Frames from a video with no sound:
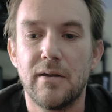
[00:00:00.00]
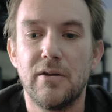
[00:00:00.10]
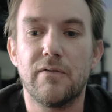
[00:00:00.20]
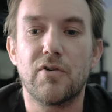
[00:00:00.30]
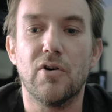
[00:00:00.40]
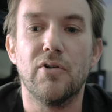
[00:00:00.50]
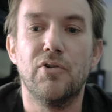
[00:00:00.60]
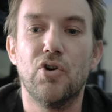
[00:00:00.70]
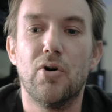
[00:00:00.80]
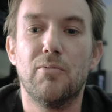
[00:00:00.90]
you've got
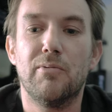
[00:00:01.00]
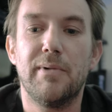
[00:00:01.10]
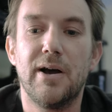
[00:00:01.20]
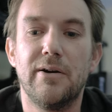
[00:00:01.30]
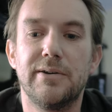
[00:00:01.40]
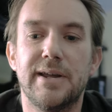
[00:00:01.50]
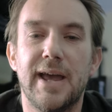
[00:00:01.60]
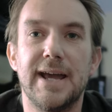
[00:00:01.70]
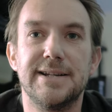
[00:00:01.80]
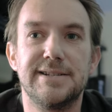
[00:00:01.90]
normal mode,
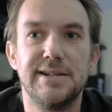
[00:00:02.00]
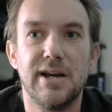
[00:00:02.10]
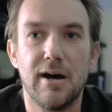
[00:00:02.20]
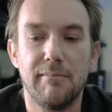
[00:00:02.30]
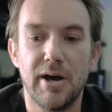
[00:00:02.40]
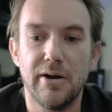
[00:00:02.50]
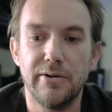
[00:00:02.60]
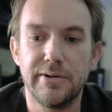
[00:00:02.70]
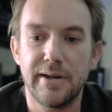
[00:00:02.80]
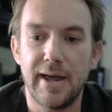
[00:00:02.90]
HDR
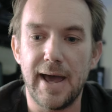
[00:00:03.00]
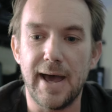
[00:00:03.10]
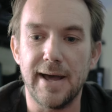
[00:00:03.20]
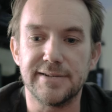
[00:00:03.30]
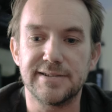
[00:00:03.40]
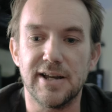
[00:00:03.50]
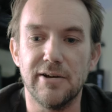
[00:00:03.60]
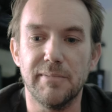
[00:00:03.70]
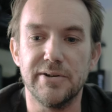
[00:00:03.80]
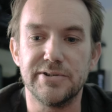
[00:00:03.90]
mode and
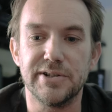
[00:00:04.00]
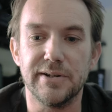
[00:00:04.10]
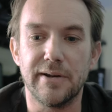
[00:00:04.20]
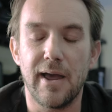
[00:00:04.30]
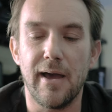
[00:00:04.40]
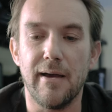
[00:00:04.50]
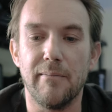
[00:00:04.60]
slow motion.